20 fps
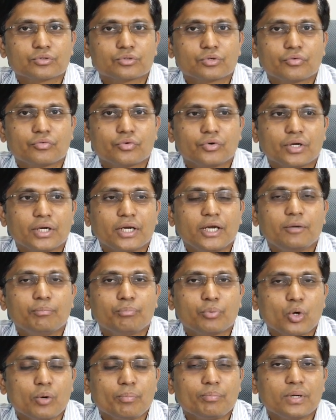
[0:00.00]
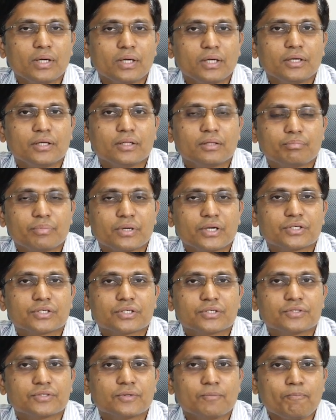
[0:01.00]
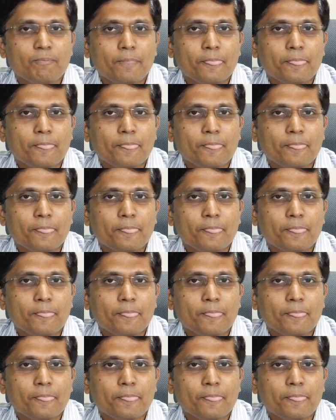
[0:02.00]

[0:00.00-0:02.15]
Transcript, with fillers: So if you treat properly the patients